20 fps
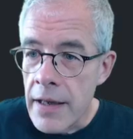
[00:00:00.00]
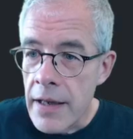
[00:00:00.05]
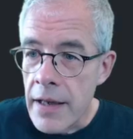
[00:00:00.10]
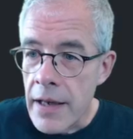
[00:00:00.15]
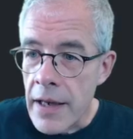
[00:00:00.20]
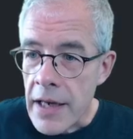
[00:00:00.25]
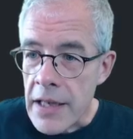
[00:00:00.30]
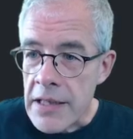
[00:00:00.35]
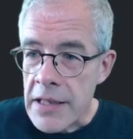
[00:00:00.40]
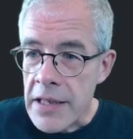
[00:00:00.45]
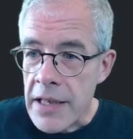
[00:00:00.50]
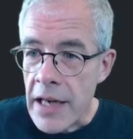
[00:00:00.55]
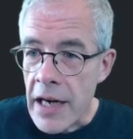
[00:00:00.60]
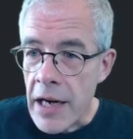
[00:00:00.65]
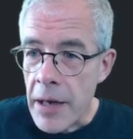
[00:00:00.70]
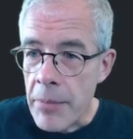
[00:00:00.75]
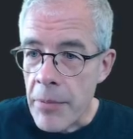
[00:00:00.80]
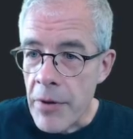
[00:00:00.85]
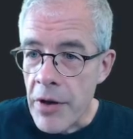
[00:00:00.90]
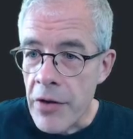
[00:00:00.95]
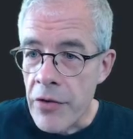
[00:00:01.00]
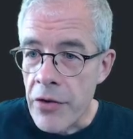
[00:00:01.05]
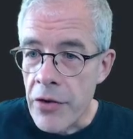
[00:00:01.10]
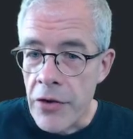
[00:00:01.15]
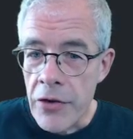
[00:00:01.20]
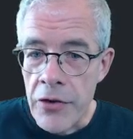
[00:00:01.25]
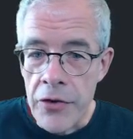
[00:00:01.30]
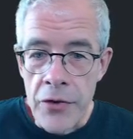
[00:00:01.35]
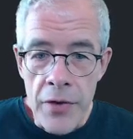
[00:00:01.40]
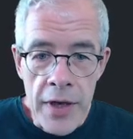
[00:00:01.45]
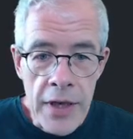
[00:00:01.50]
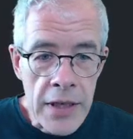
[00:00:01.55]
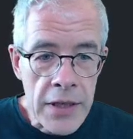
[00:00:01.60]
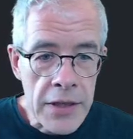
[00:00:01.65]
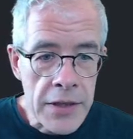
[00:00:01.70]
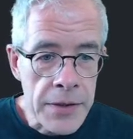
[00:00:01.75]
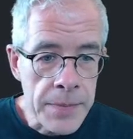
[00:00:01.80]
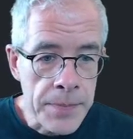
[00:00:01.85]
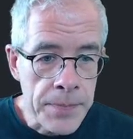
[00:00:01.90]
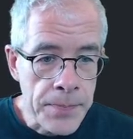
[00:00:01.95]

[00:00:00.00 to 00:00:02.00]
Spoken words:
Next type is strings.